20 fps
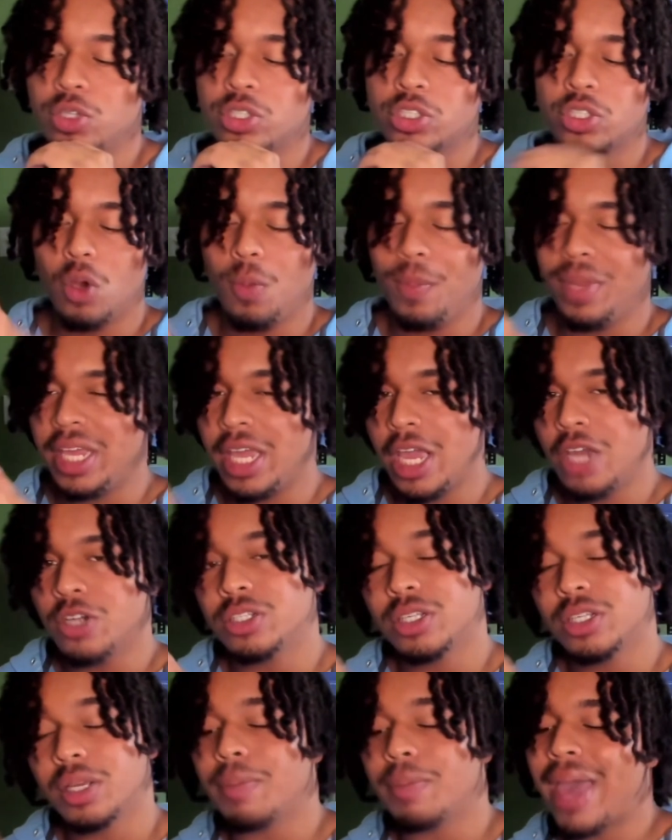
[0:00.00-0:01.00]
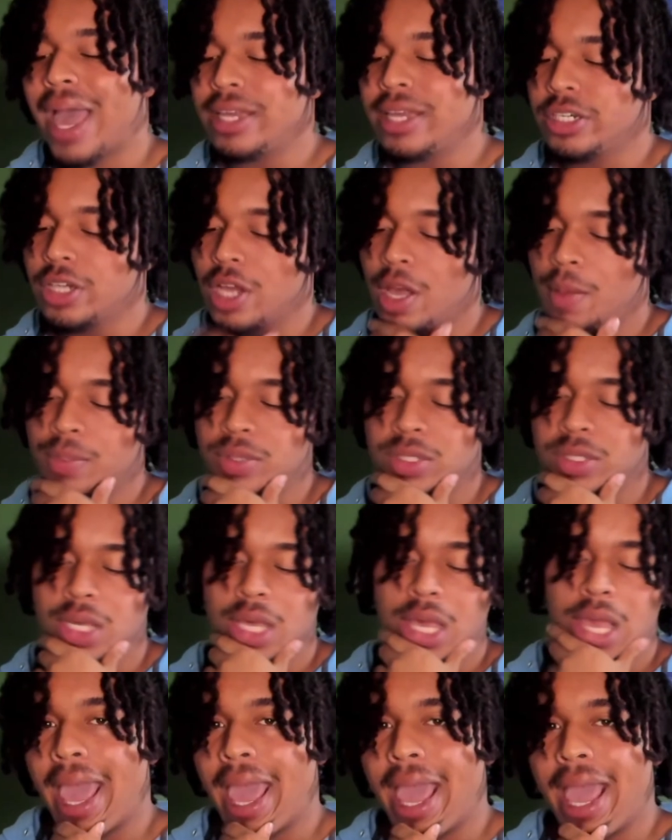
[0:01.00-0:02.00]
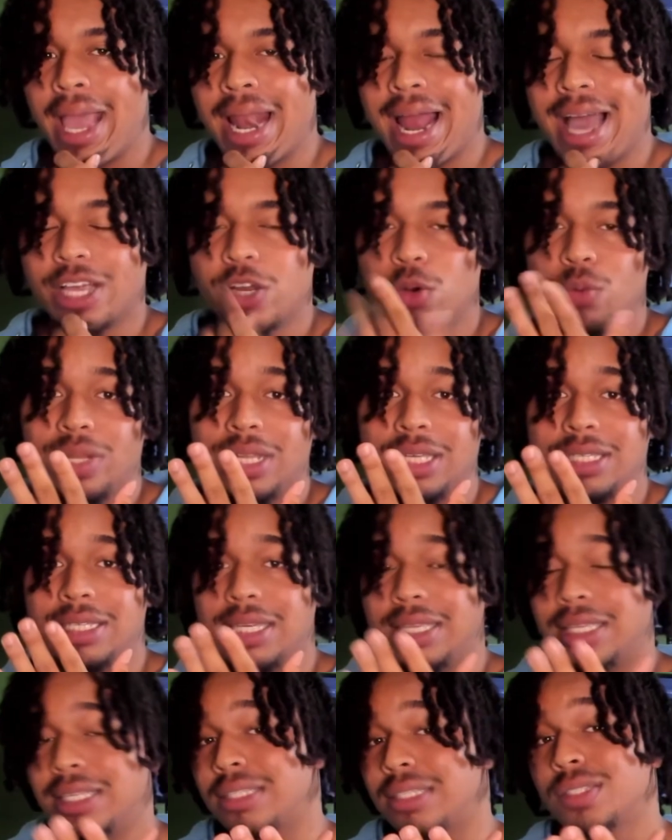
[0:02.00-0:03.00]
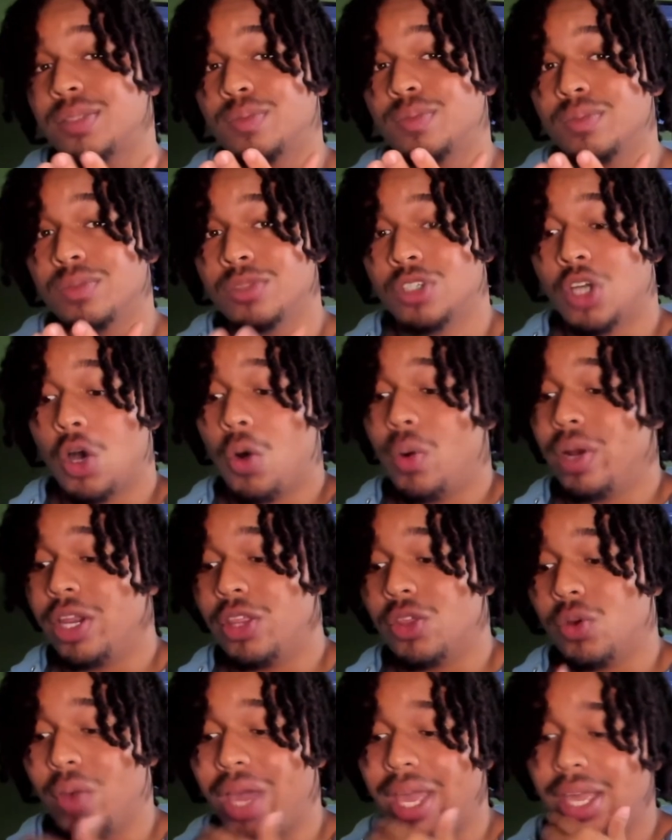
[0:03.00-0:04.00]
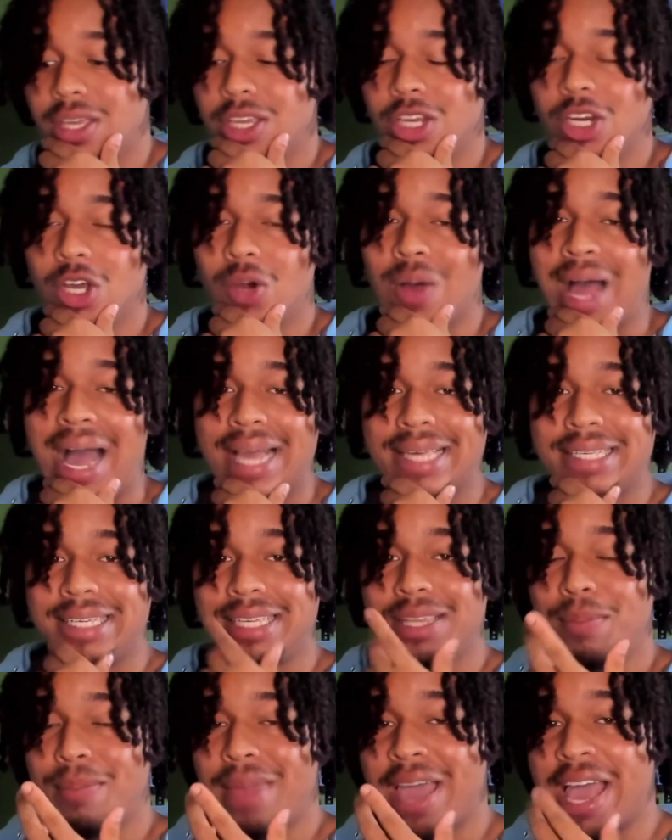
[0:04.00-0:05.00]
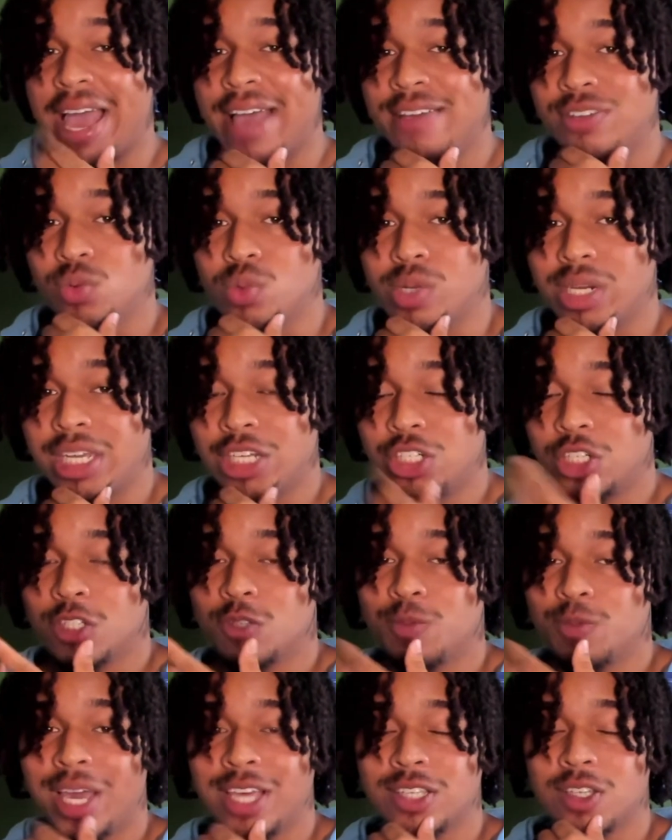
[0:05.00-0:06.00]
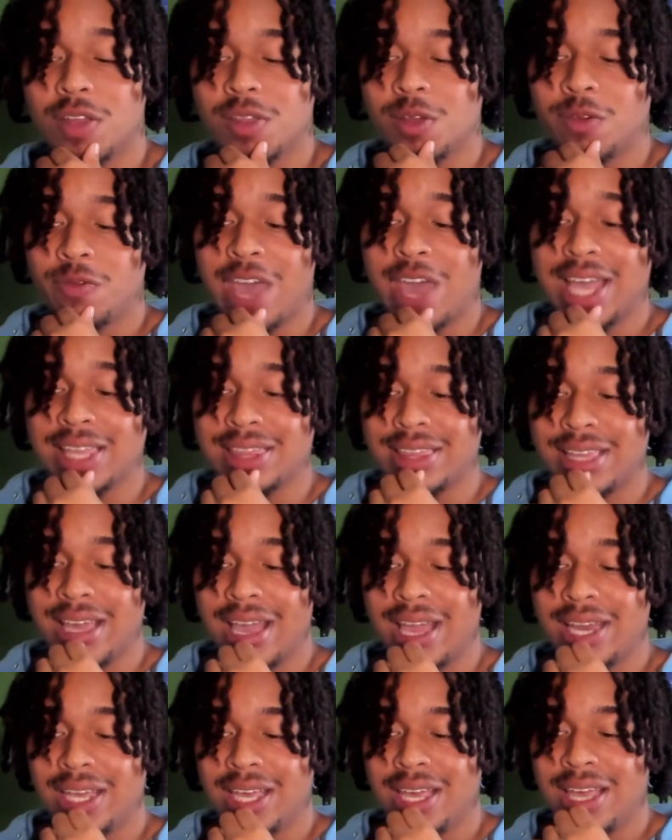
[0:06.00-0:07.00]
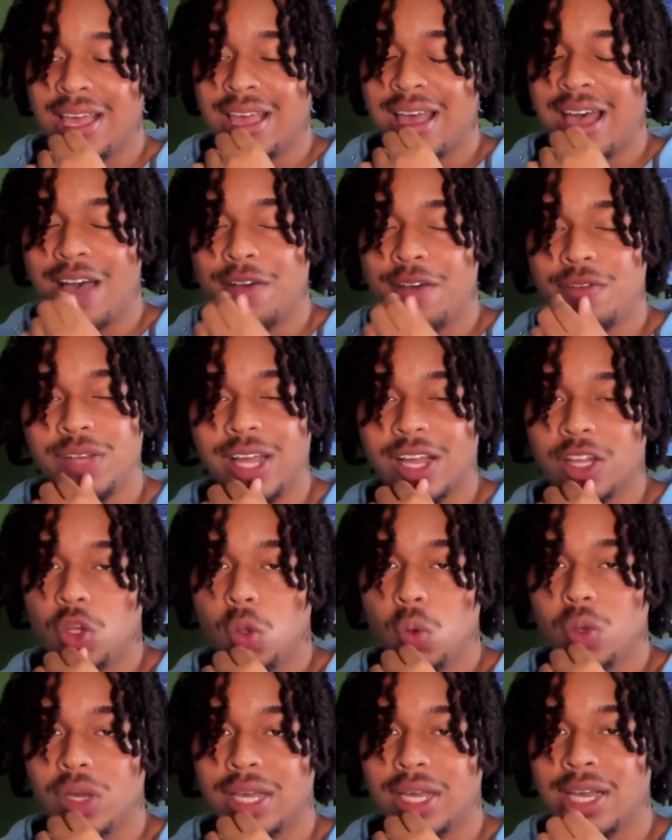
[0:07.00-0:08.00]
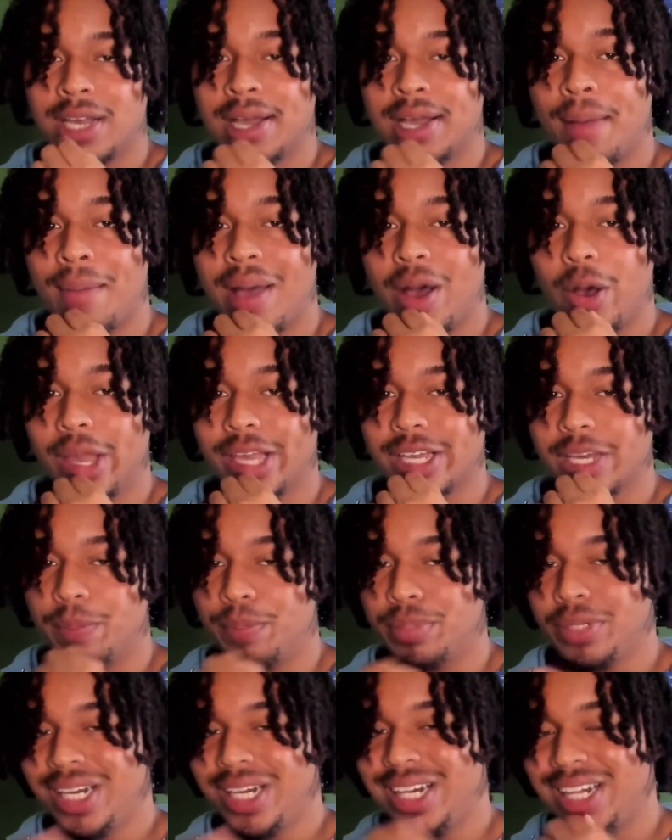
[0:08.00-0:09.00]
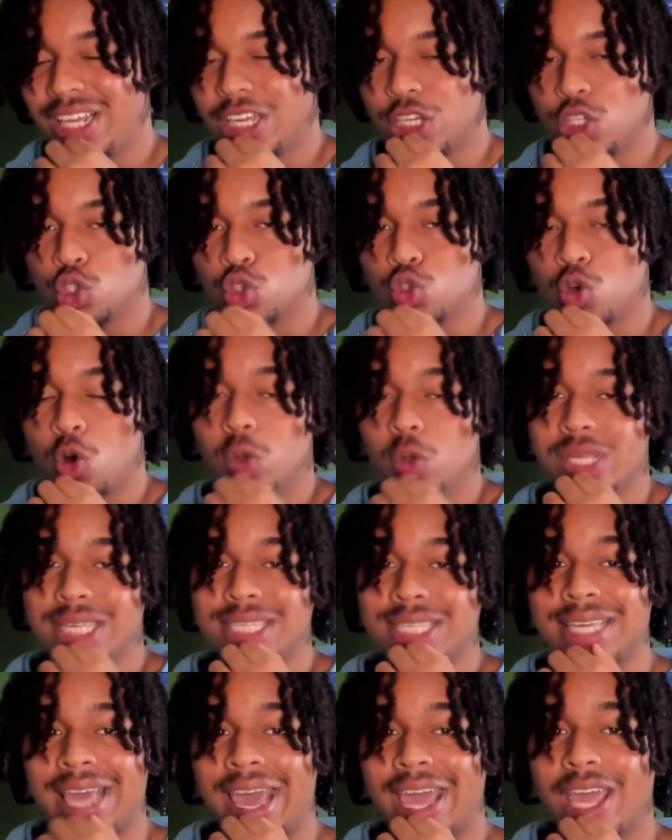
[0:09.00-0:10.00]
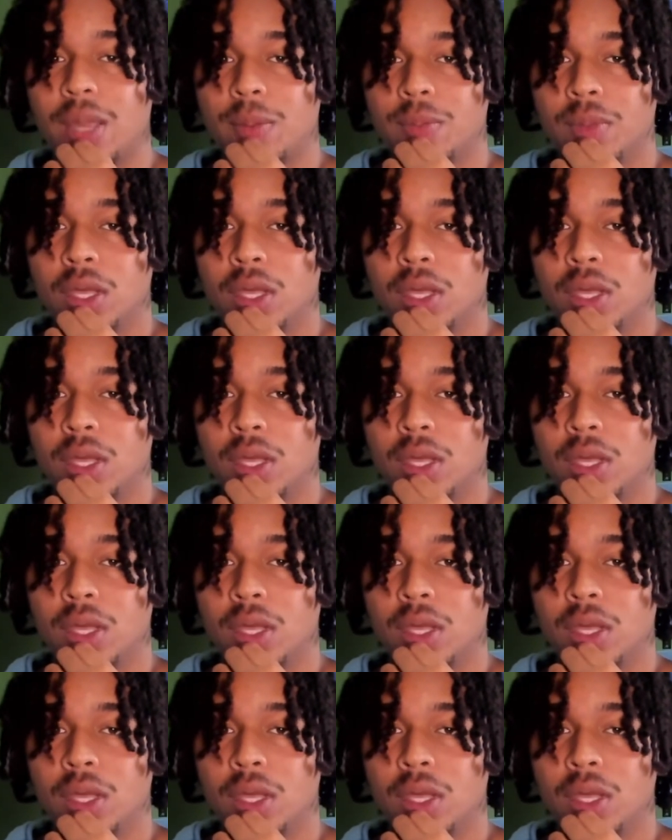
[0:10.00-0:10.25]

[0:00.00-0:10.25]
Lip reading: so many interesting matchups, and I could really see this going either way. I can see the Mavs winning just based off the fact that I feel like Luka can come out and completely control this game.